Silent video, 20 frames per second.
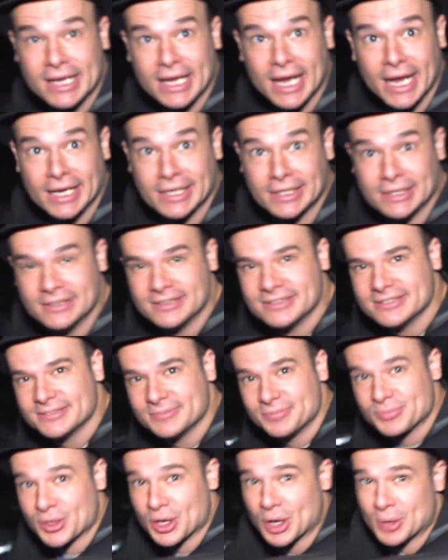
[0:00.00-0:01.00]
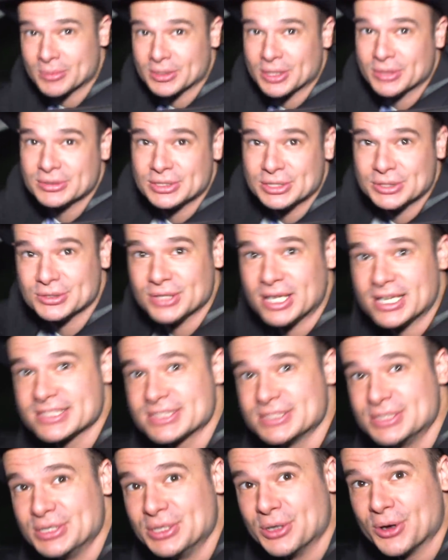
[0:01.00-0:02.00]
kid. Home Alone 2,
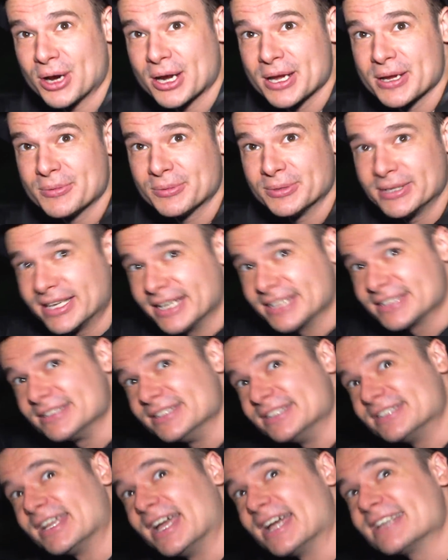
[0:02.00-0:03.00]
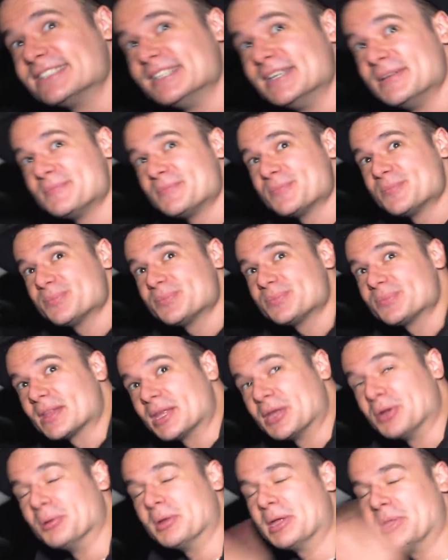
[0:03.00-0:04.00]
Lost in New York, when he gets in the taxi.
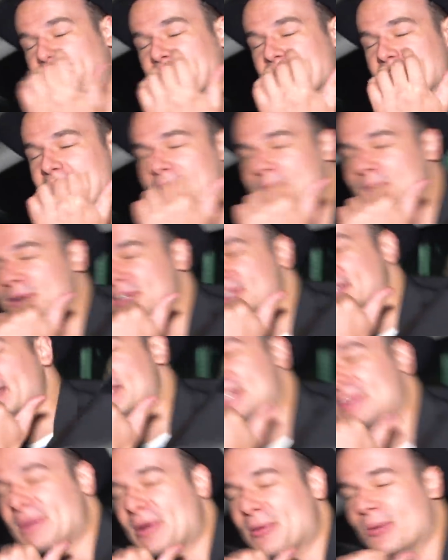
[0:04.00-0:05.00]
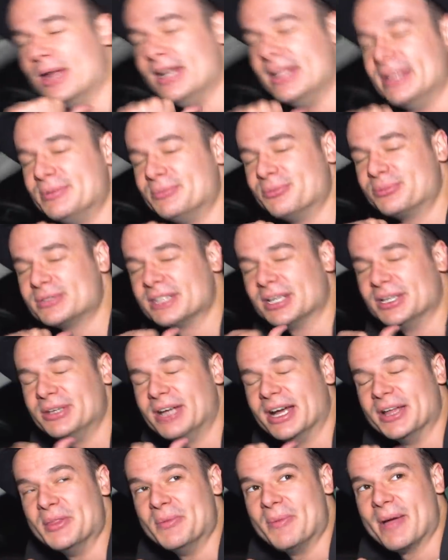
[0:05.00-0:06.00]
It would have made more sense if I waited until you
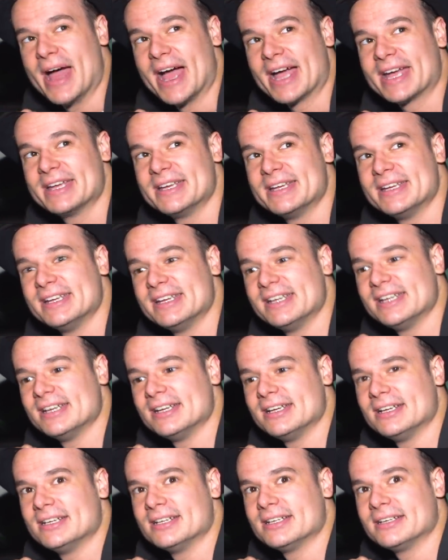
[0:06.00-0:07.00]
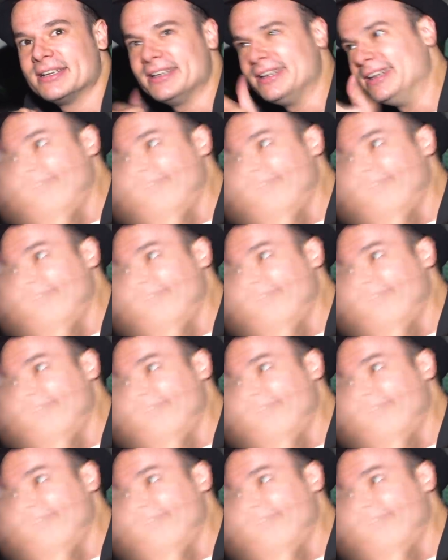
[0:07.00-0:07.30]
got in the back. Get